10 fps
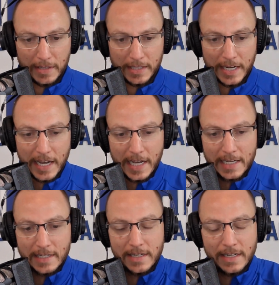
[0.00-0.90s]
about today,
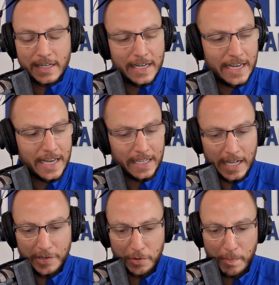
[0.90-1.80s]
Ez.
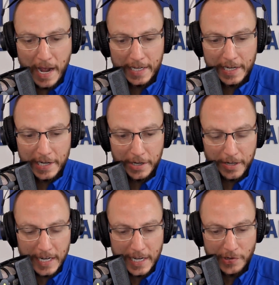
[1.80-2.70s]
Glad you're back
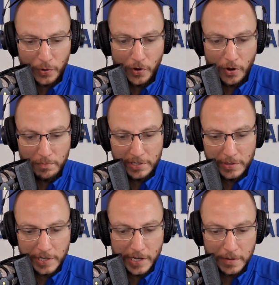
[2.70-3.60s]
here in your home
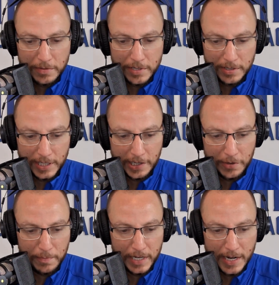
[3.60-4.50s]
studios. Looks like
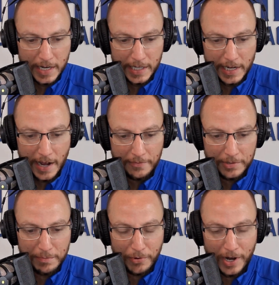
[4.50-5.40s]
you've been getting after
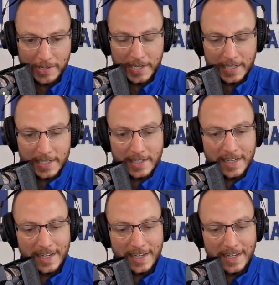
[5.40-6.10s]
some projects.